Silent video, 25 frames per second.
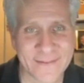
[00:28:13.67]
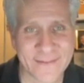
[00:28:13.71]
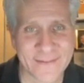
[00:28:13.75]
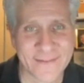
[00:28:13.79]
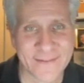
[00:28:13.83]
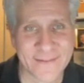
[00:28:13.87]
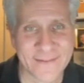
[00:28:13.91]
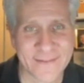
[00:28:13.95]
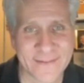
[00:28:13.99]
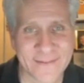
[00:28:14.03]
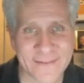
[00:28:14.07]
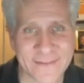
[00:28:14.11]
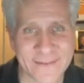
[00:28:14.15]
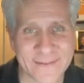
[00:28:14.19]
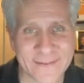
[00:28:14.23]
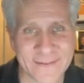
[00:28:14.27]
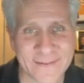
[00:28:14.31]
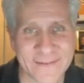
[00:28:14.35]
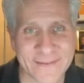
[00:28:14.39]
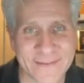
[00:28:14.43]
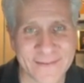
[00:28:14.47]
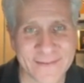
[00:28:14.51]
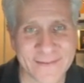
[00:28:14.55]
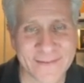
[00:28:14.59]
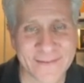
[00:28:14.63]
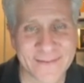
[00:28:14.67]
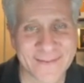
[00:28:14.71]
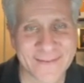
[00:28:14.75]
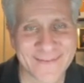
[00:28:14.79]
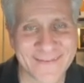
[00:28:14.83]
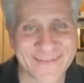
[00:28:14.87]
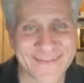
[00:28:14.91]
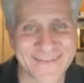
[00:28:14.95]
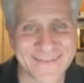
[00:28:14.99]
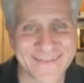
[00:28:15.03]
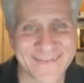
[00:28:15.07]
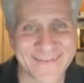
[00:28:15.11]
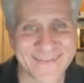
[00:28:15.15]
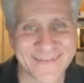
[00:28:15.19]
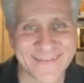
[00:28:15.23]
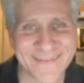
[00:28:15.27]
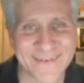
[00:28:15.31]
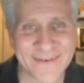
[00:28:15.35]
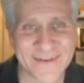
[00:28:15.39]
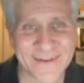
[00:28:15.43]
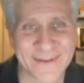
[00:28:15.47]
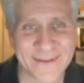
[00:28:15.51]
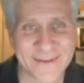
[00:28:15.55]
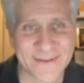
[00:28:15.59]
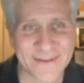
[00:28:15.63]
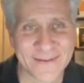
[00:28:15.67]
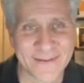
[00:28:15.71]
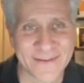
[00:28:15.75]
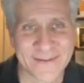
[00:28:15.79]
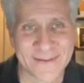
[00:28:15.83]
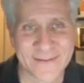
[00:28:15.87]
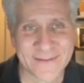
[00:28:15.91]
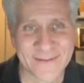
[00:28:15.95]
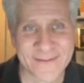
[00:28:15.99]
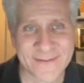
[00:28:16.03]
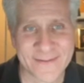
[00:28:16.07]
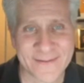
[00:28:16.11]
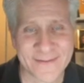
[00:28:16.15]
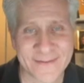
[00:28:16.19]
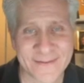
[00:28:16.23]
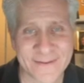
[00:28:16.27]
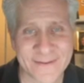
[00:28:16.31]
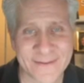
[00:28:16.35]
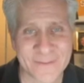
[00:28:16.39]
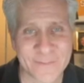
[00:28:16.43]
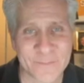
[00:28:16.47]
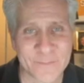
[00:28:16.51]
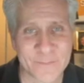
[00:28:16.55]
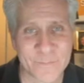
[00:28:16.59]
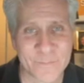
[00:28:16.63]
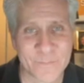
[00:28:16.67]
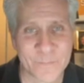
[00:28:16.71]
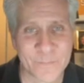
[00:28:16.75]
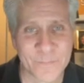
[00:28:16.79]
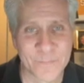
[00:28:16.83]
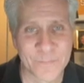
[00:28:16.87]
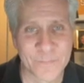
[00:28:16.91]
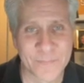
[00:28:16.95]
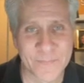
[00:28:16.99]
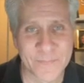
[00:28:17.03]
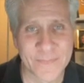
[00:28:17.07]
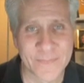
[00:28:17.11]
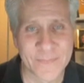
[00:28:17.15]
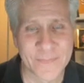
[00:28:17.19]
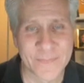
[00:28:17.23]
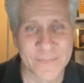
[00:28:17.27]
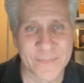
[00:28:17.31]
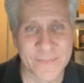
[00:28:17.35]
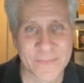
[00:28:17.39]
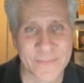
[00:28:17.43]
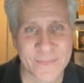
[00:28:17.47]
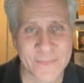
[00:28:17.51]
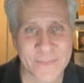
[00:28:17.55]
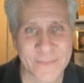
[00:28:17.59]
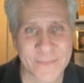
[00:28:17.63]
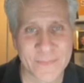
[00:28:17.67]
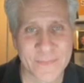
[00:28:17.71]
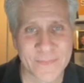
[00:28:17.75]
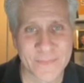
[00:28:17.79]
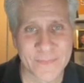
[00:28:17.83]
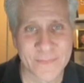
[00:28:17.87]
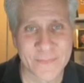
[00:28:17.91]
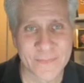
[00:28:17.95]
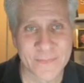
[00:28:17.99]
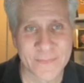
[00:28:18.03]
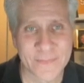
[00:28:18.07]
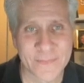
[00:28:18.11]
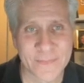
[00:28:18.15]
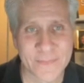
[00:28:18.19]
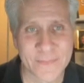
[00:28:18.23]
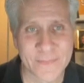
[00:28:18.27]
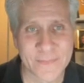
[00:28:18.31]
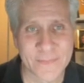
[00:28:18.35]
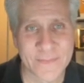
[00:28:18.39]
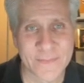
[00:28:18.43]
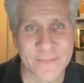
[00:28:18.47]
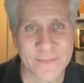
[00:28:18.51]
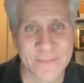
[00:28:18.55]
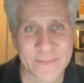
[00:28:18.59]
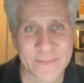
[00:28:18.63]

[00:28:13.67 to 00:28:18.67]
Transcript: (not speaking)